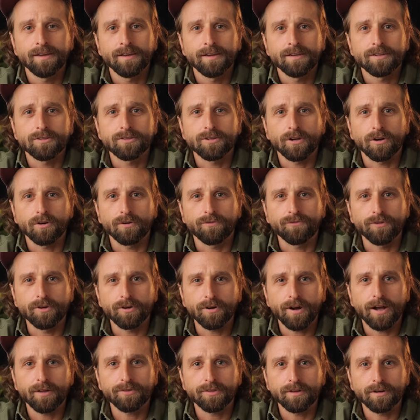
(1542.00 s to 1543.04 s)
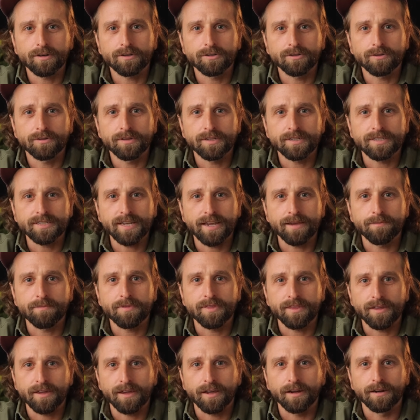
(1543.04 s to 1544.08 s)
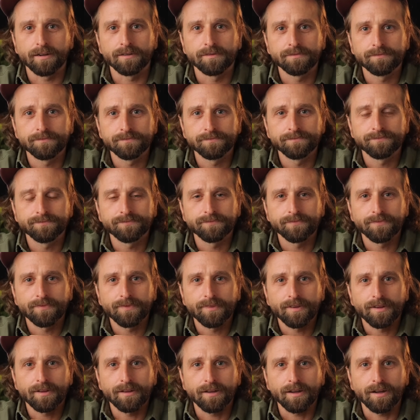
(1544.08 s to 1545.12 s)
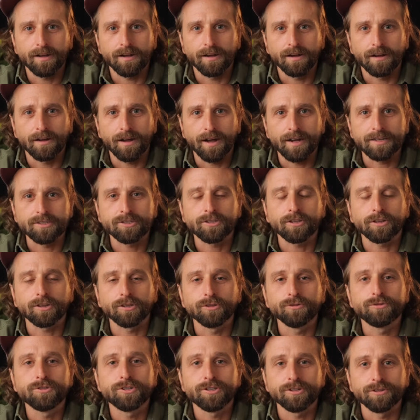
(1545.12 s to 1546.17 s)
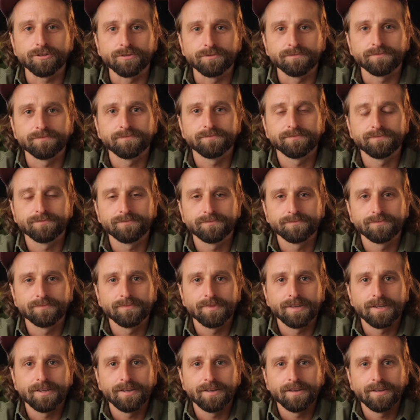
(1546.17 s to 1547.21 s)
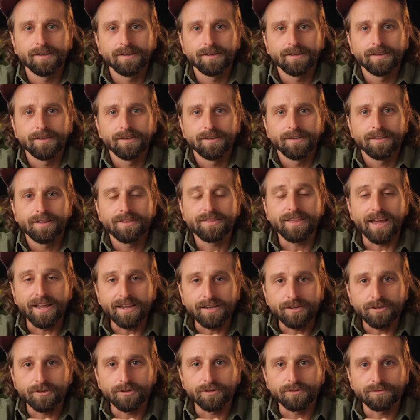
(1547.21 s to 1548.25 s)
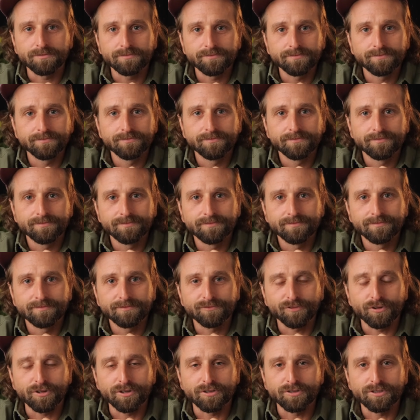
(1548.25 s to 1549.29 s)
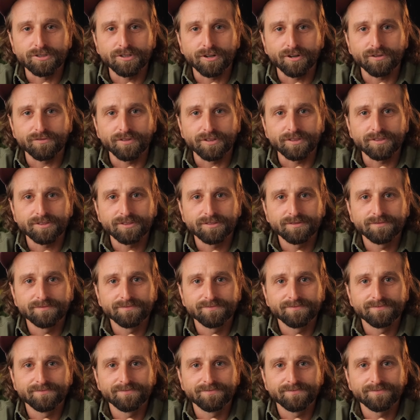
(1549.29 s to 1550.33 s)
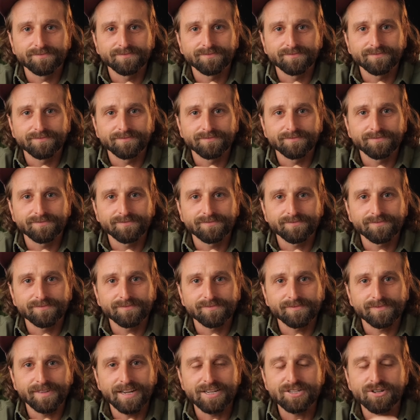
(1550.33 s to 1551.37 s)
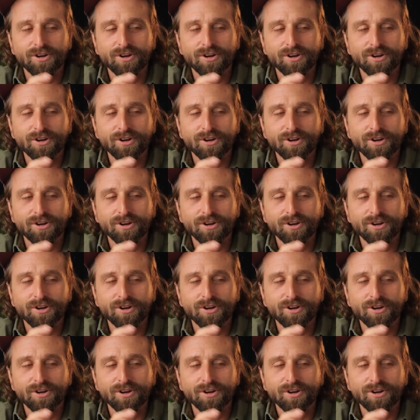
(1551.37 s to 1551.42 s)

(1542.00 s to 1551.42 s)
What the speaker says: So if you're out there doing the same thing, I salute you. Thank you for your service. And